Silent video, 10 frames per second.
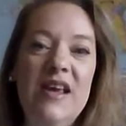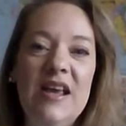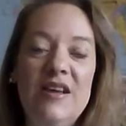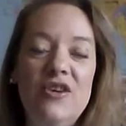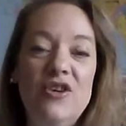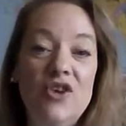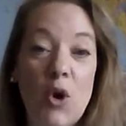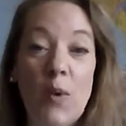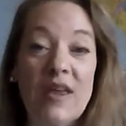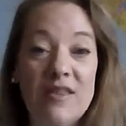in
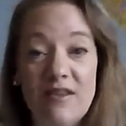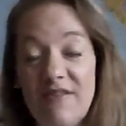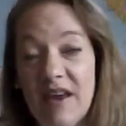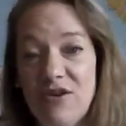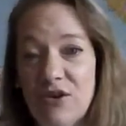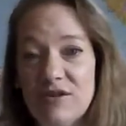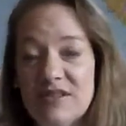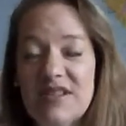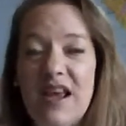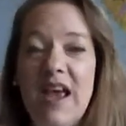knowing the
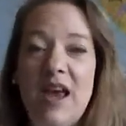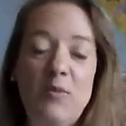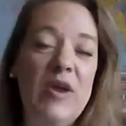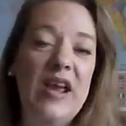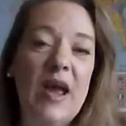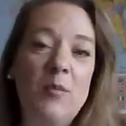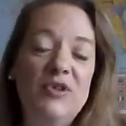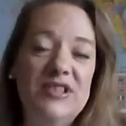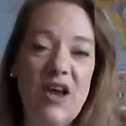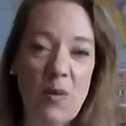vendors and being able
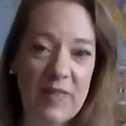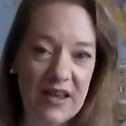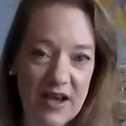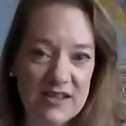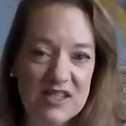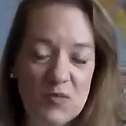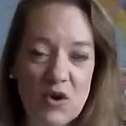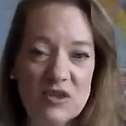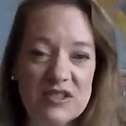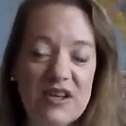to help the
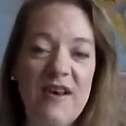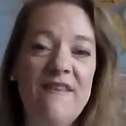customers